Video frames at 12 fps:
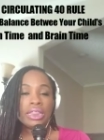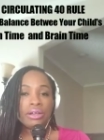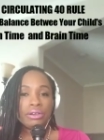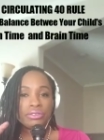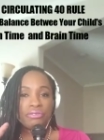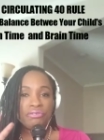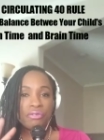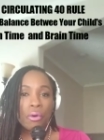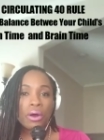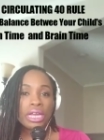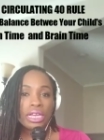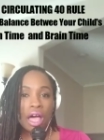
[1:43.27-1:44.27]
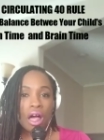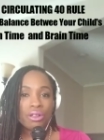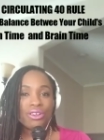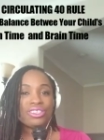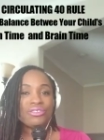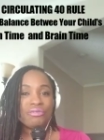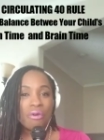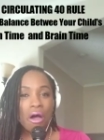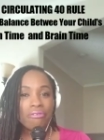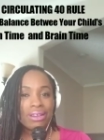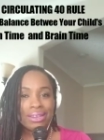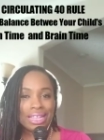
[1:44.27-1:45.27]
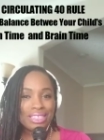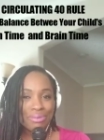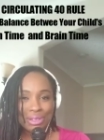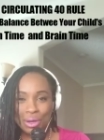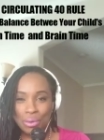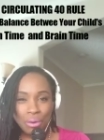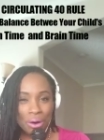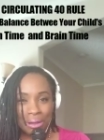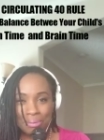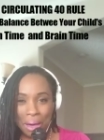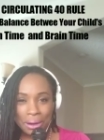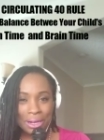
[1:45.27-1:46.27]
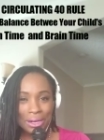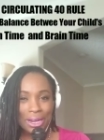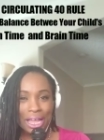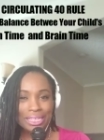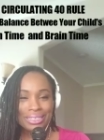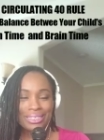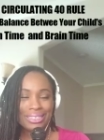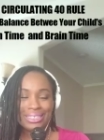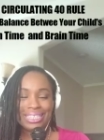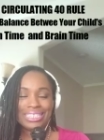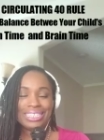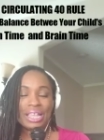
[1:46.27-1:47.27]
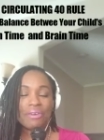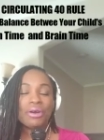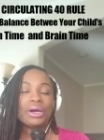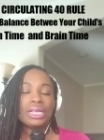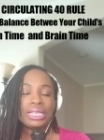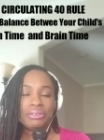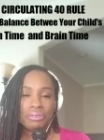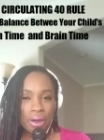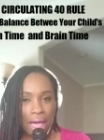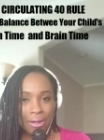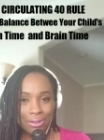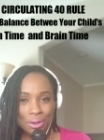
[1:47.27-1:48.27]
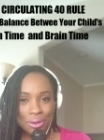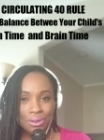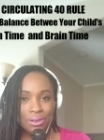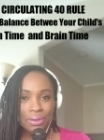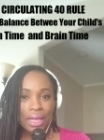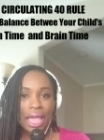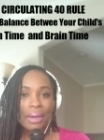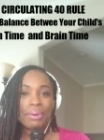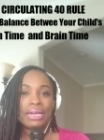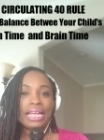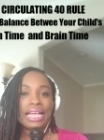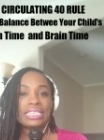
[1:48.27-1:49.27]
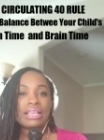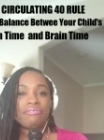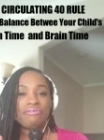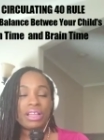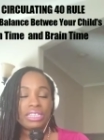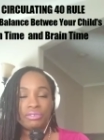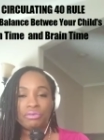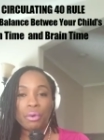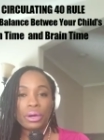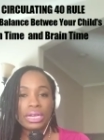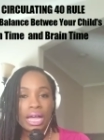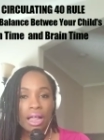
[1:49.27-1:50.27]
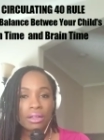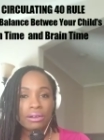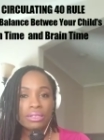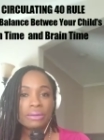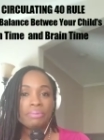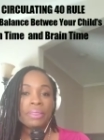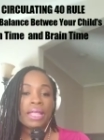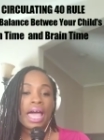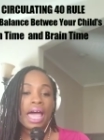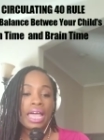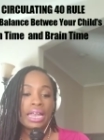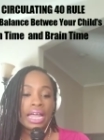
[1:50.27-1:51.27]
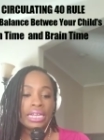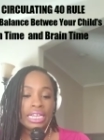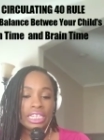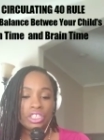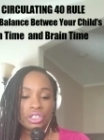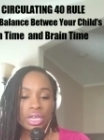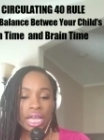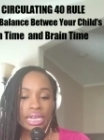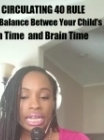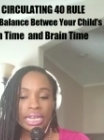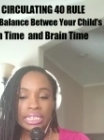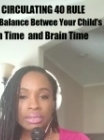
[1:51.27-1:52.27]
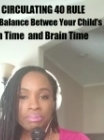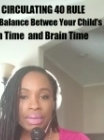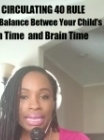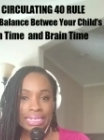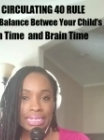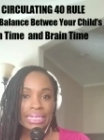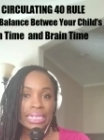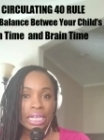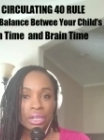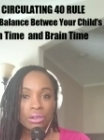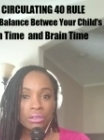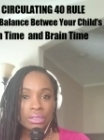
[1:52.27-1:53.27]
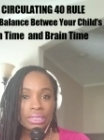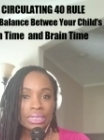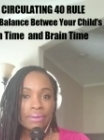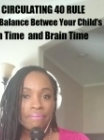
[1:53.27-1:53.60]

There's $40 involved in this, but don't worry about it. It's never going to leave your household, okay? But it's $40. And I need it to be in singles.